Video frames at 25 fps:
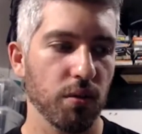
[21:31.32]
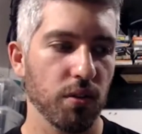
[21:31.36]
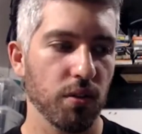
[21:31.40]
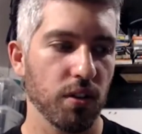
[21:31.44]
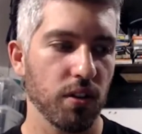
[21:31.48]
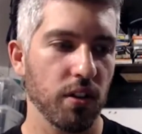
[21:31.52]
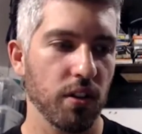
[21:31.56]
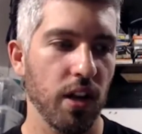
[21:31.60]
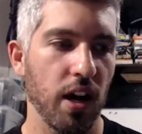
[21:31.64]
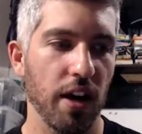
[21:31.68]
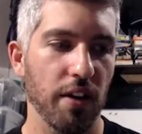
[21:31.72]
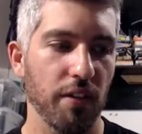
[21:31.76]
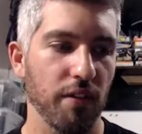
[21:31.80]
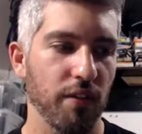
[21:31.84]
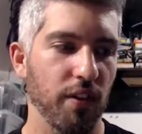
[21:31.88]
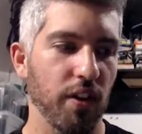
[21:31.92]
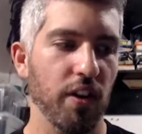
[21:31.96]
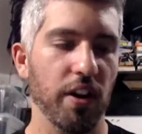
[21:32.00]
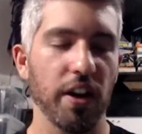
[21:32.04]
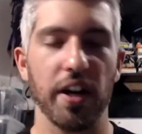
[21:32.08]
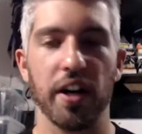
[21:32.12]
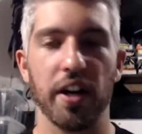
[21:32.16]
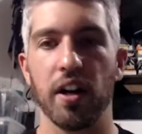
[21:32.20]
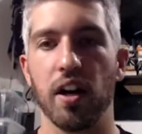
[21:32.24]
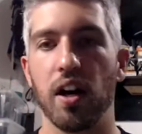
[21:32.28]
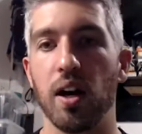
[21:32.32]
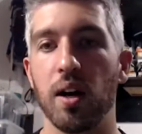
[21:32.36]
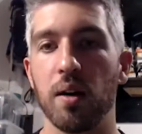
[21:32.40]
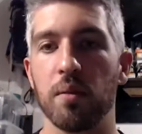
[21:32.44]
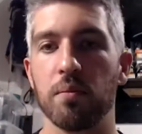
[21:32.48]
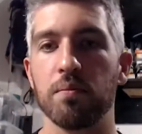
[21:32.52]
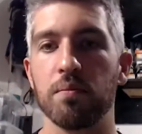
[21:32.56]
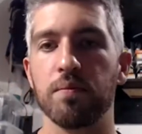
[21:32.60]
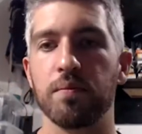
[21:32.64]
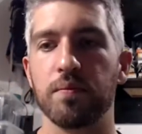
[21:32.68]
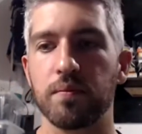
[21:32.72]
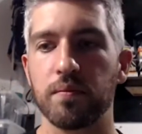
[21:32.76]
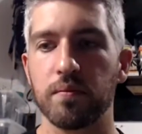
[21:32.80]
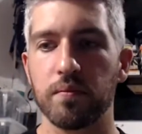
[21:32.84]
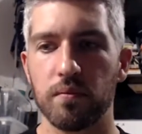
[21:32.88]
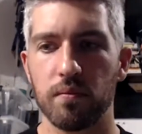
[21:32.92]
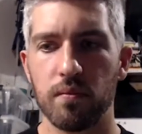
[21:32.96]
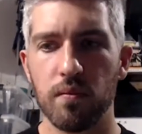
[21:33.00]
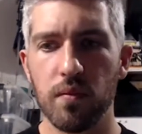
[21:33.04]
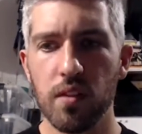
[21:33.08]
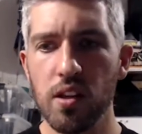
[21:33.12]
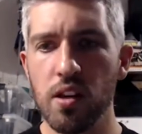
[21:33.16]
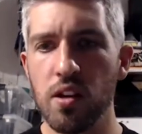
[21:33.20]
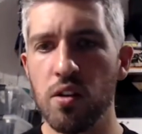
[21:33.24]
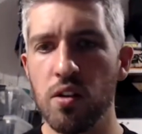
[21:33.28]
not very
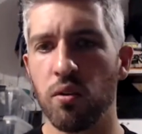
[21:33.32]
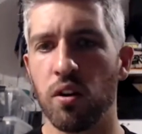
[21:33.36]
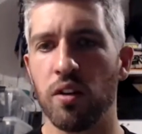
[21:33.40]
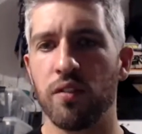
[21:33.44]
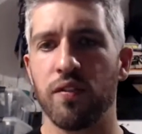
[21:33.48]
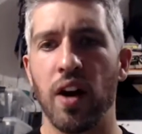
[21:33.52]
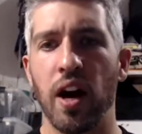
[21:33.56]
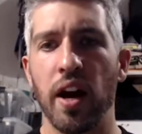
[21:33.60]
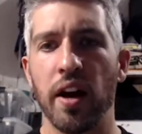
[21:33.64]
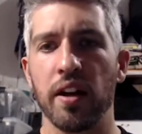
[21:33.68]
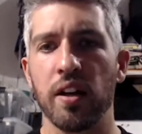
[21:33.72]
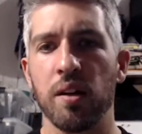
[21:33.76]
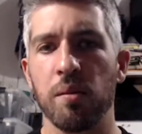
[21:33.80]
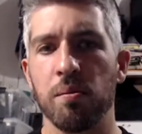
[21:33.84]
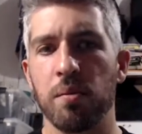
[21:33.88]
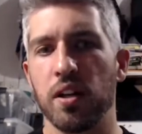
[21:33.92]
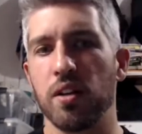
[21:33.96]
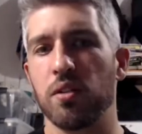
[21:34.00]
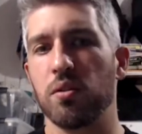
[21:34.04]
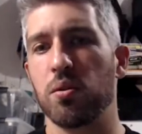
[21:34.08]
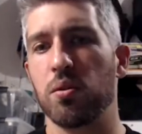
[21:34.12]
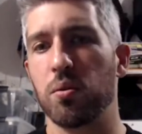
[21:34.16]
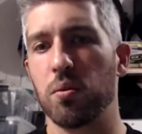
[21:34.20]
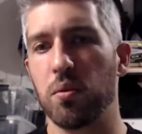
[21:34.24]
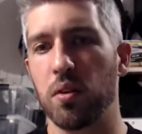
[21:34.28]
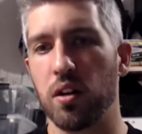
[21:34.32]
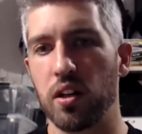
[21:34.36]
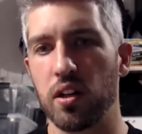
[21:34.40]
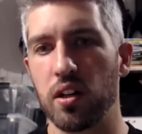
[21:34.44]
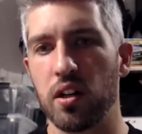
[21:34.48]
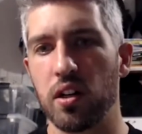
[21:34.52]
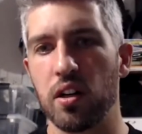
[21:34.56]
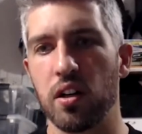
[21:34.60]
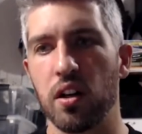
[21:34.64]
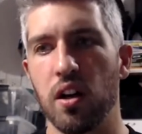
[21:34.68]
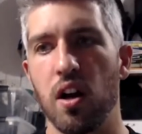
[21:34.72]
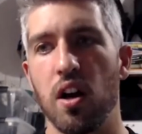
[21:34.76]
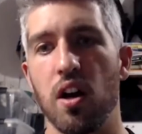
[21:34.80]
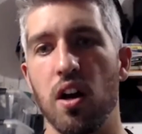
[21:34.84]
refined, but it will work.